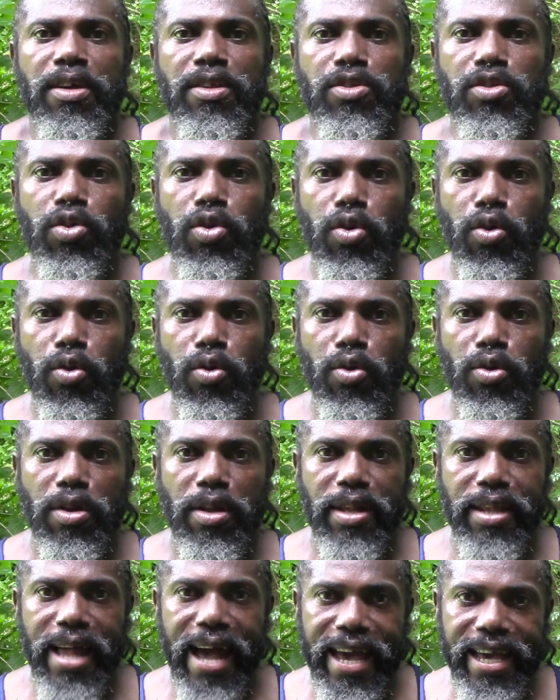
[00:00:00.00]
to
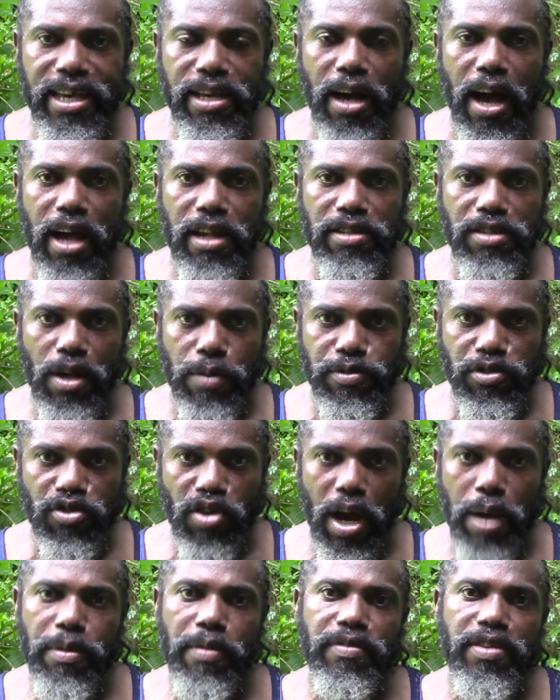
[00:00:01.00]
like or
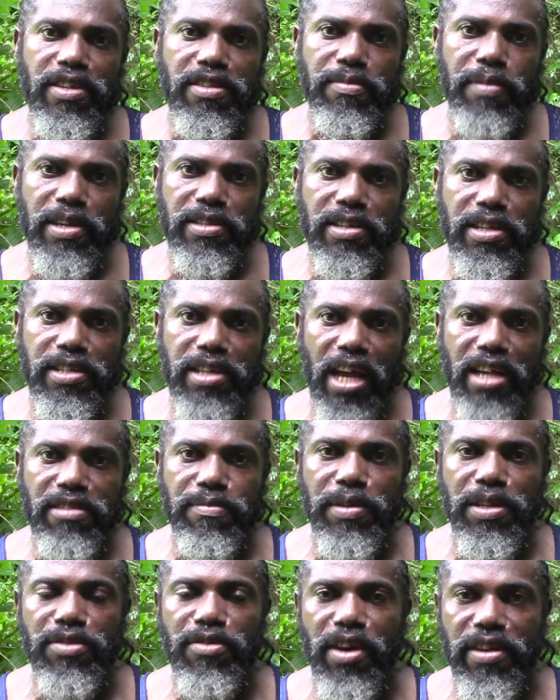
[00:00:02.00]
subscribe if this message has
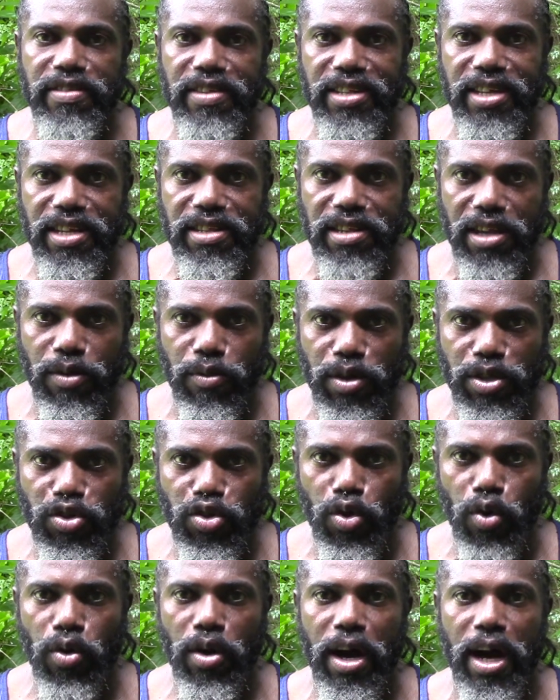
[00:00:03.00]
been resonating with
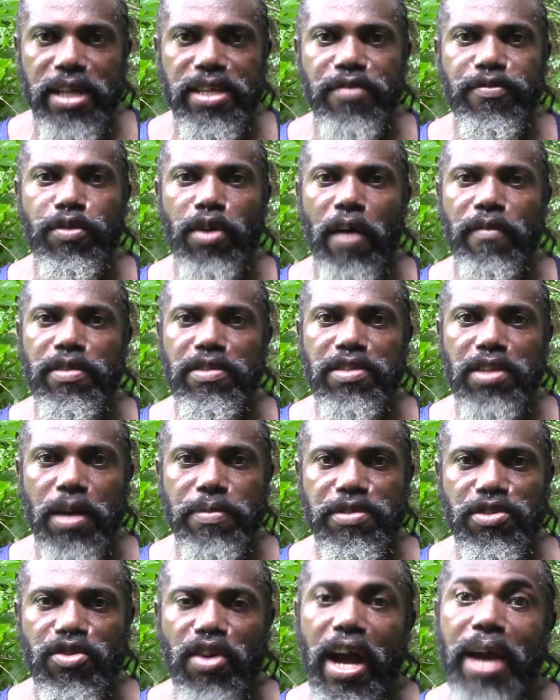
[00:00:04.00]
you and if you haven't
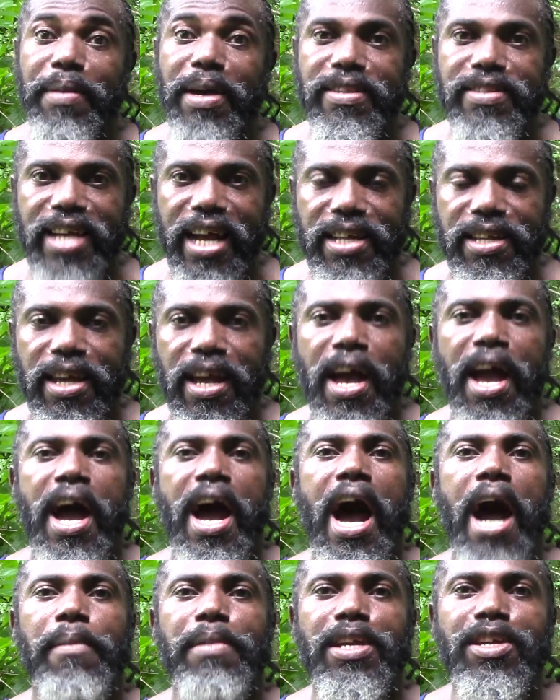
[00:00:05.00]
subscribed as yet
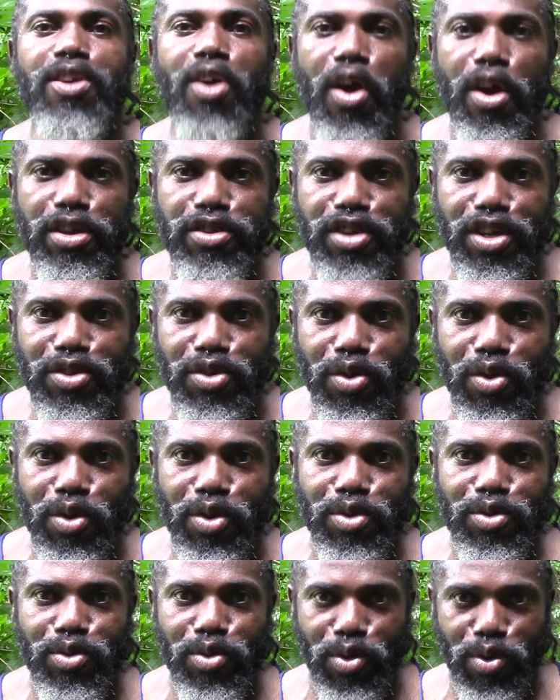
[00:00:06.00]
I'm encouraging you
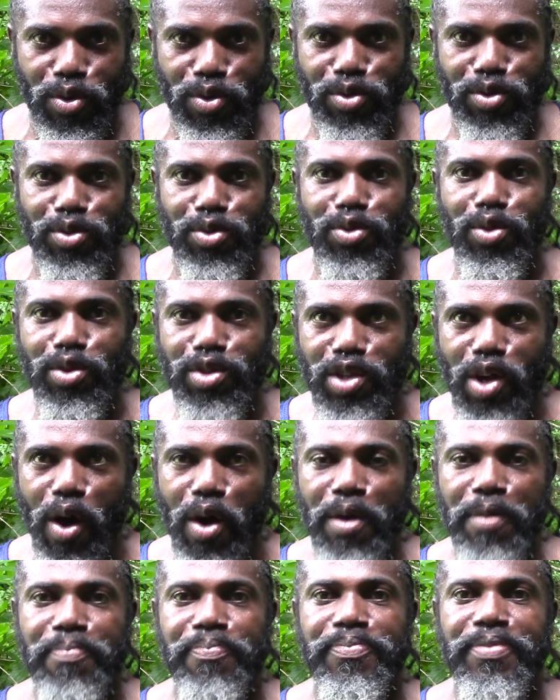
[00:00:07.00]
to do
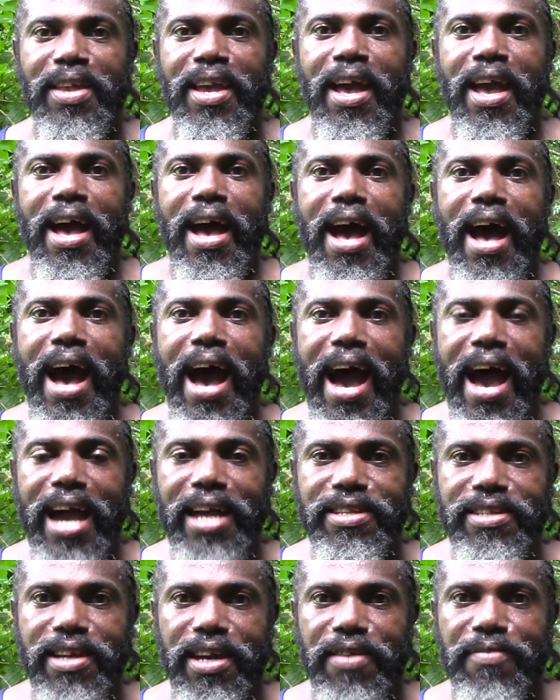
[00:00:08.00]
so.
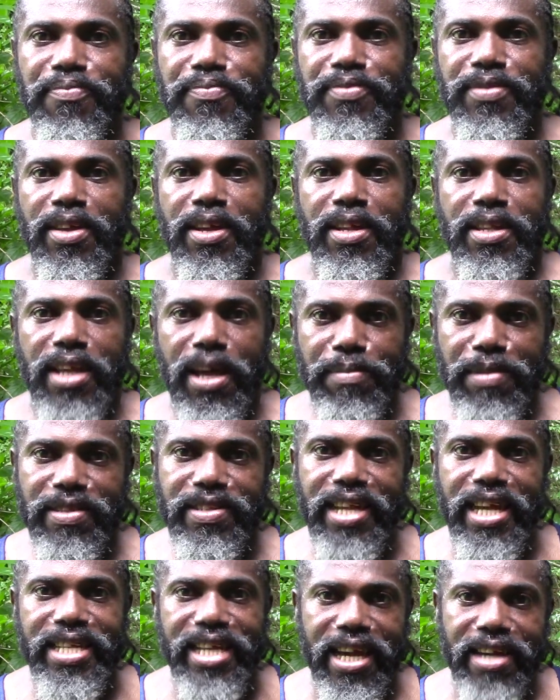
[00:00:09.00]
And let me
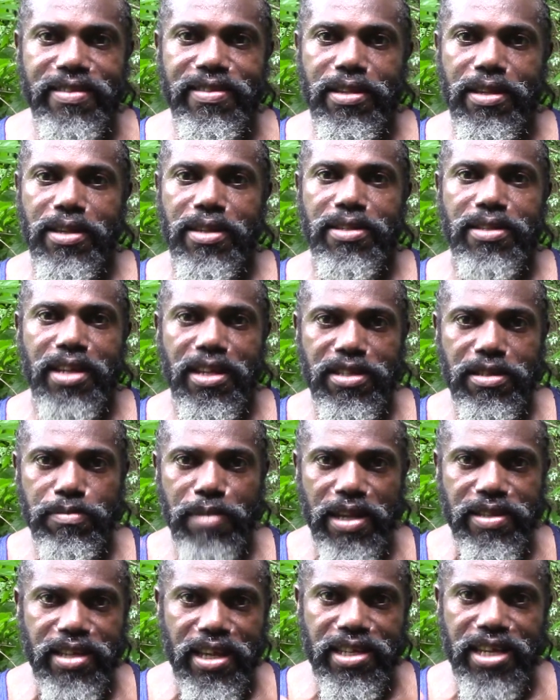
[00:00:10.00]
say this, this
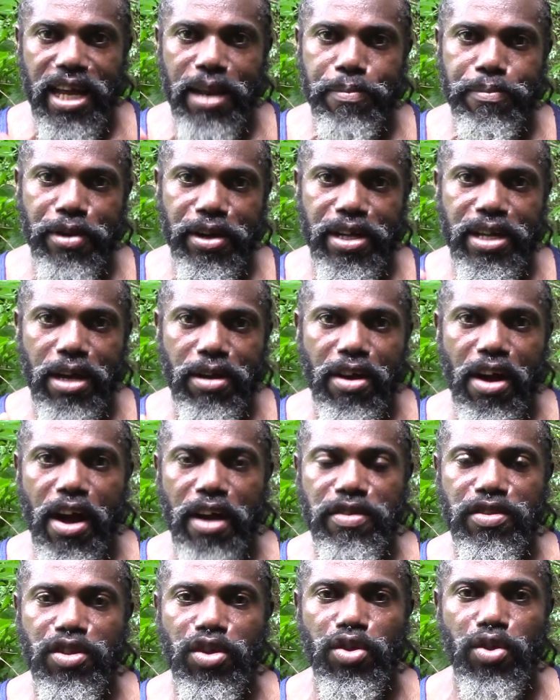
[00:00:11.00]
message I'm bringing
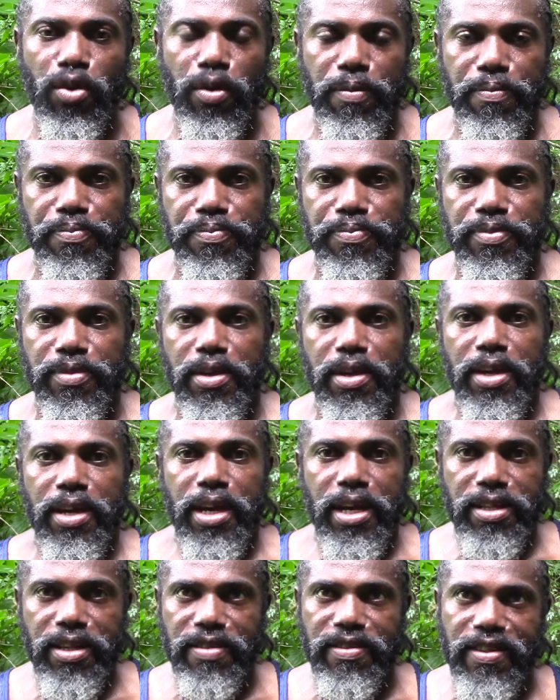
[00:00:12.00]
across to you,
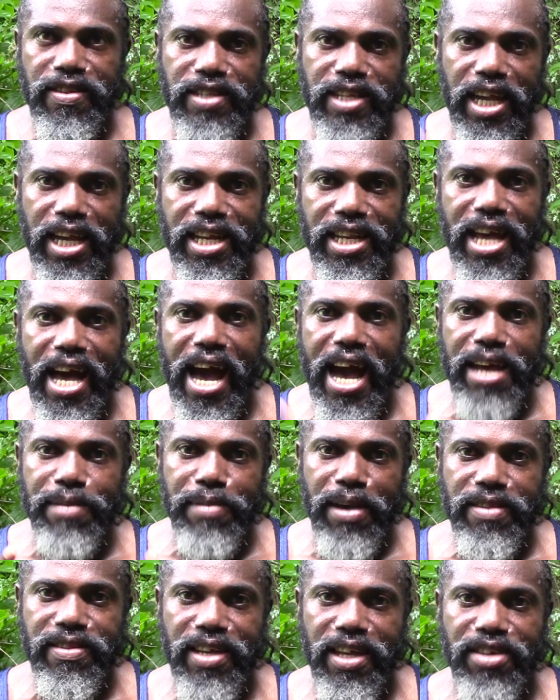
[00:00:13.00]
it is the single eye
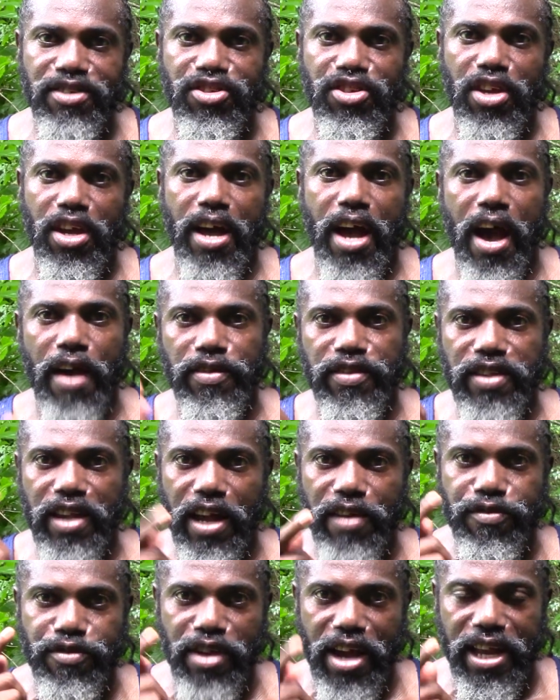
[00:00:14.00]
message of
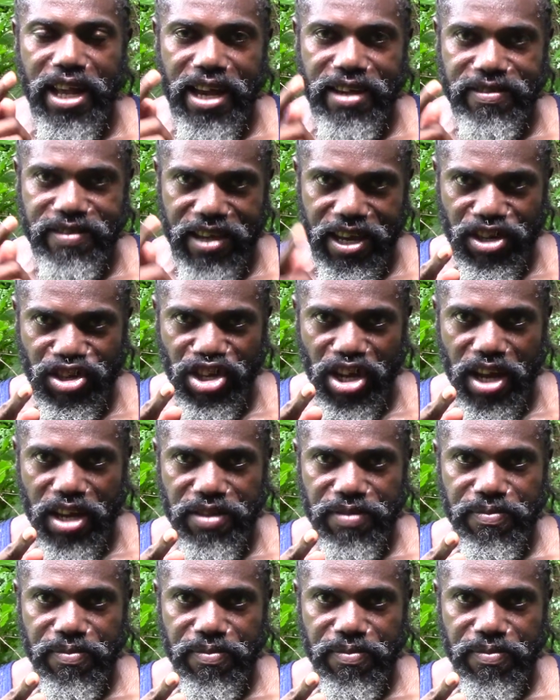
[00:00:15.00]
self-realization,